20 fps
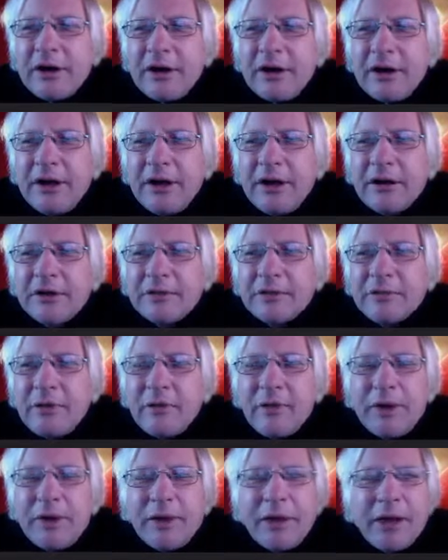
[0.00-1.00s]
Here's
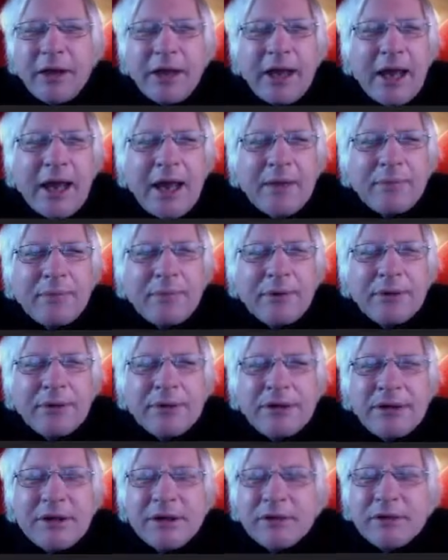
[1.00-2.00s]
what we think
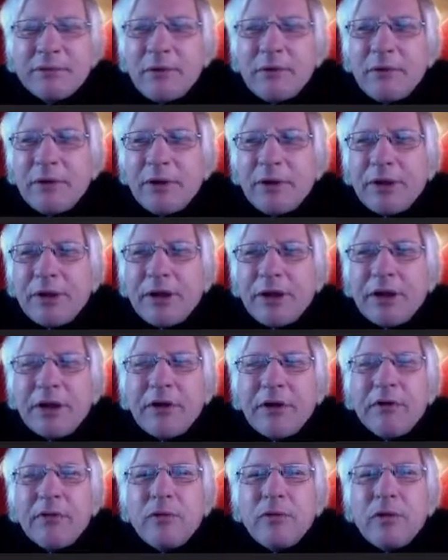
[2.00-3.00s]
happened. Here's what we think
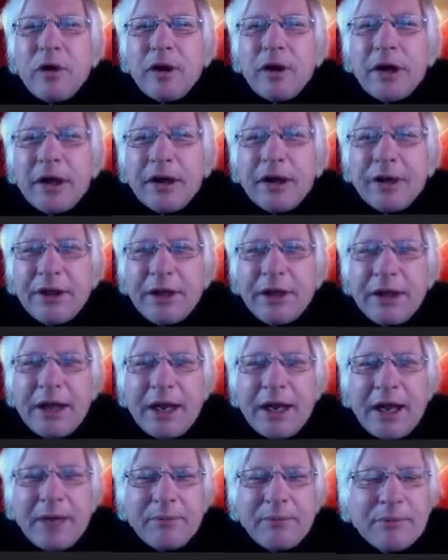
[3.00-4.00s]
you want to think
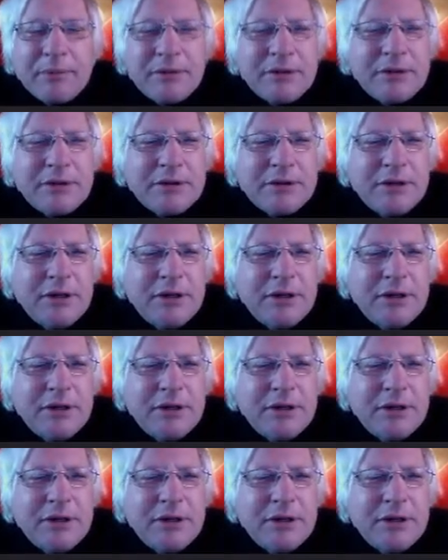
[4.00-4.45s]
happened.